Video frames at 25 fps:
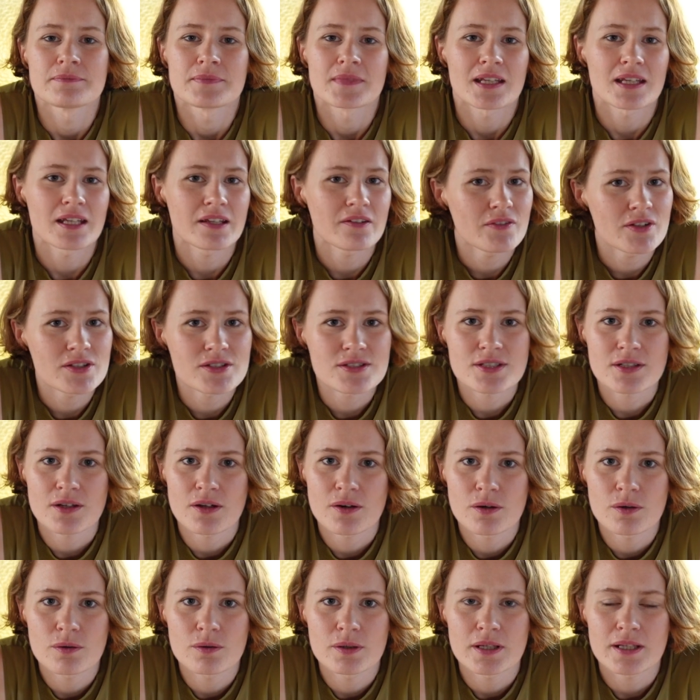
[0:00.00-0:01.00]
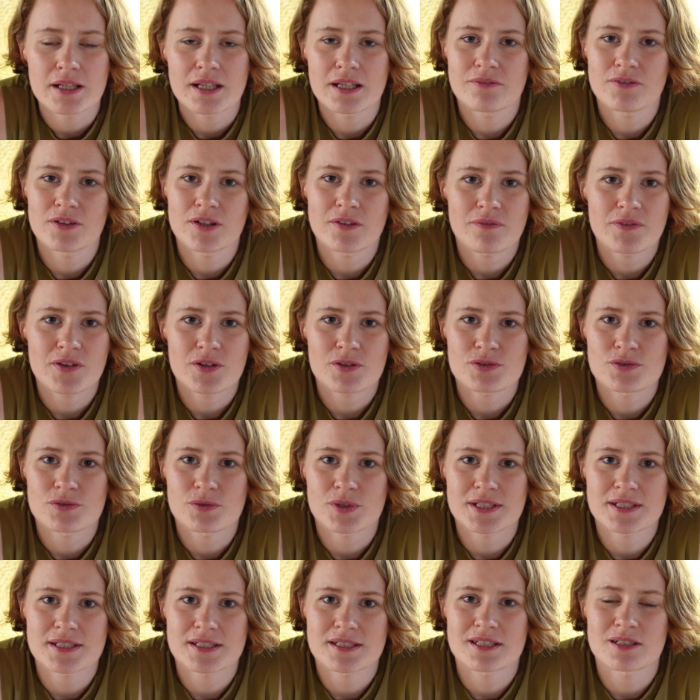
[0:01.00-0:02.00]
Even so, even if there's
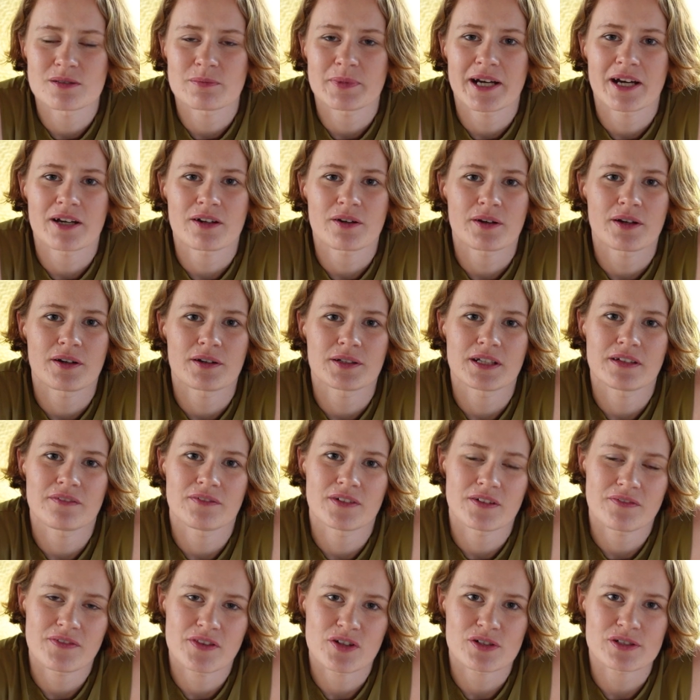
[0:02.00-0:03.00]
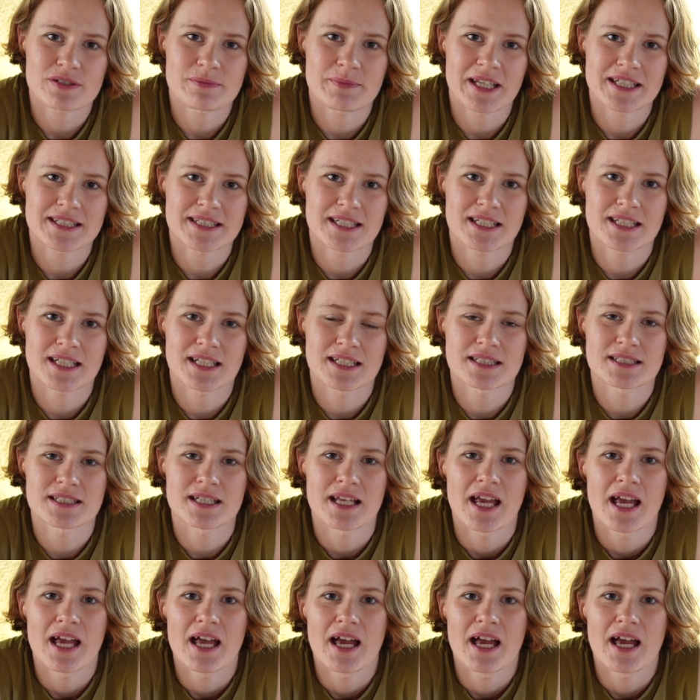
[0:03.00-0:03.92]
noises in the background, even if there's messiness,